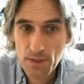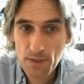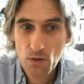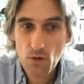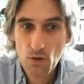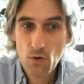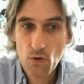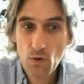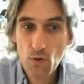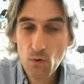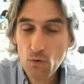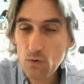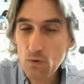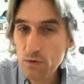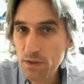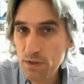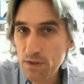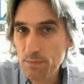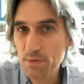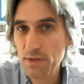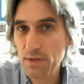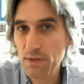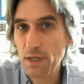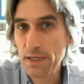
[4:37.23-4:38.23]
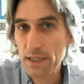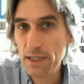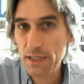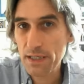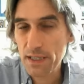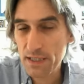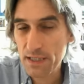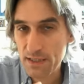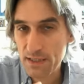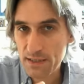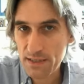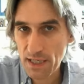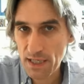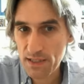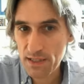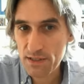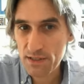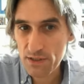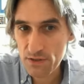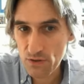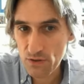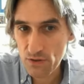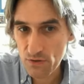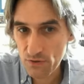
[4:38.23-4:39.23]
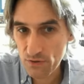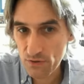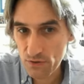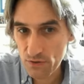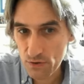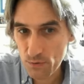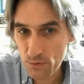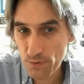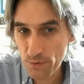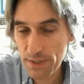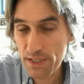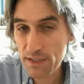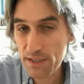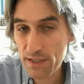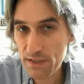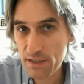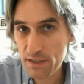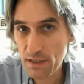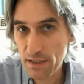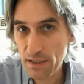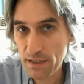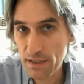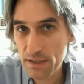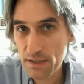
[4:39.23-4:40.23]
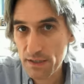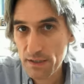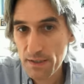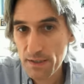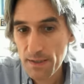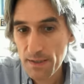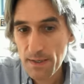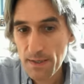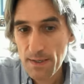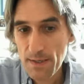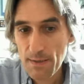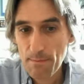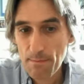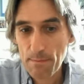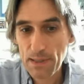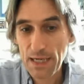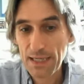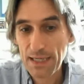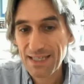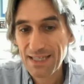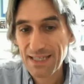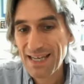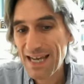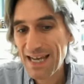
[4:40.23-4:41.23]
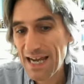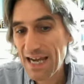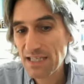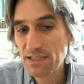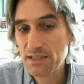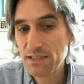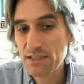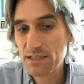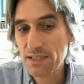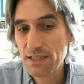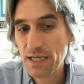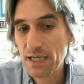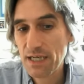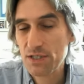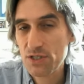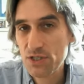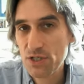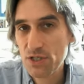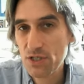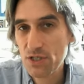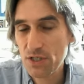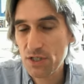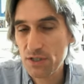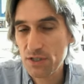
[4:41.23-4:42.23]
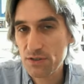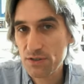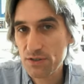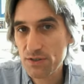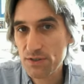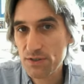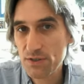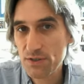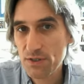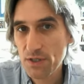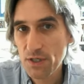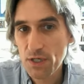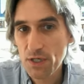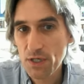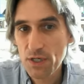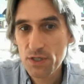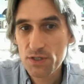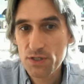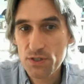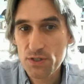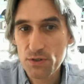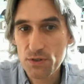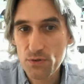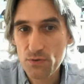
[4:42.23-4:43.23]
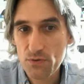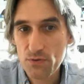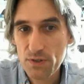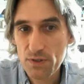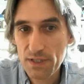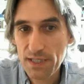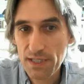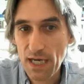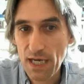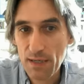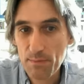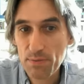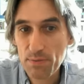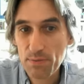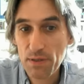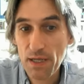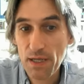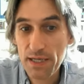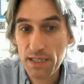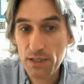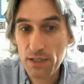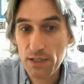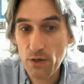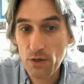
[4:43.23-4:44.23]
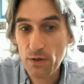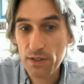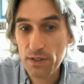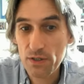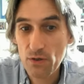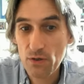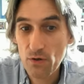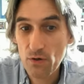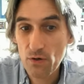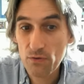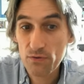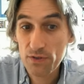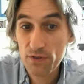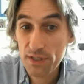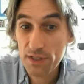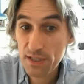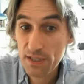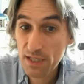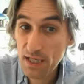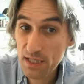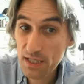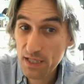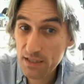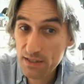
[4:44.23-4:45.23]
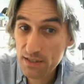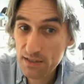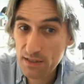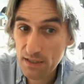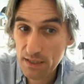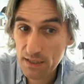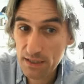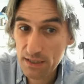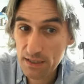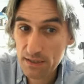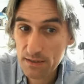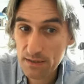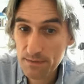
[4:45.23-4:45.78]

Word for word: all the play is centred on the queenside. Black hasn't had a chance to get play going on the kingside.